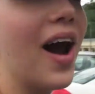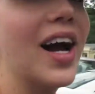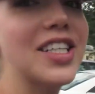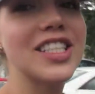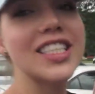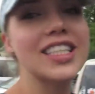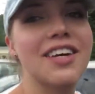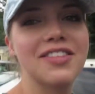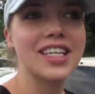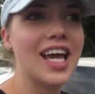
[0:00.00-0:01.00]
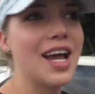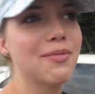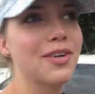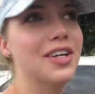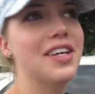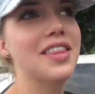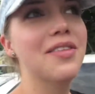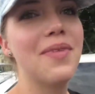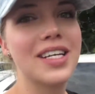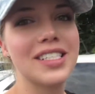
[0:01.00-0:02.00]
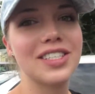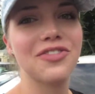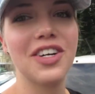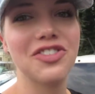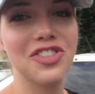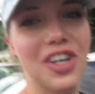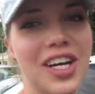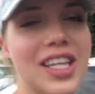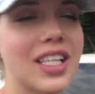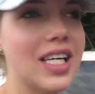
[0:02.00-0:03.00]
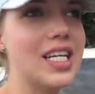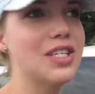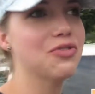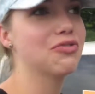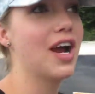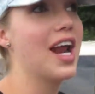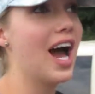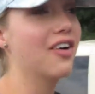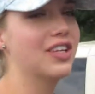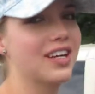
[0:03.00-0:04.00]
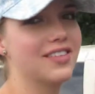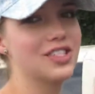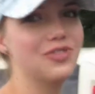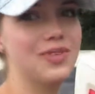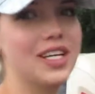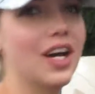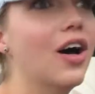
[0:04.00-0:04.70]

think? I just left the camera in the Mexican restaurant and the lady ran out and gave it to me.